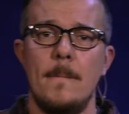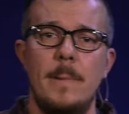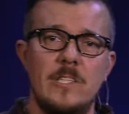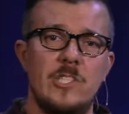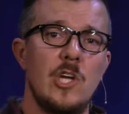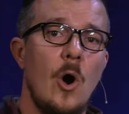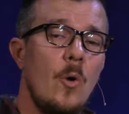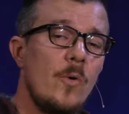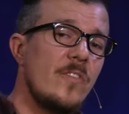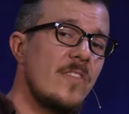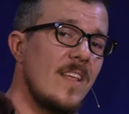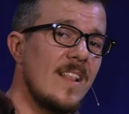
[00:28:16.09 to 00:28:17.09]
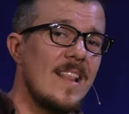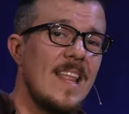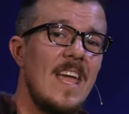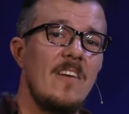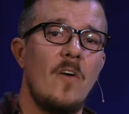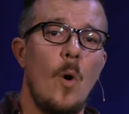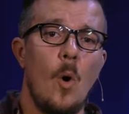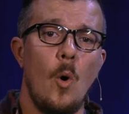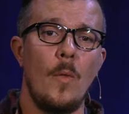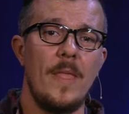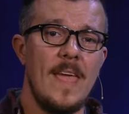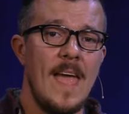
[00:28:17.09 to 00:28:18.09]
but chose to live
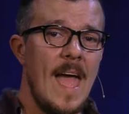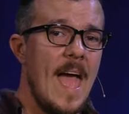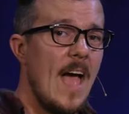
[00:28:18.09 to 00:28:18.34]
holy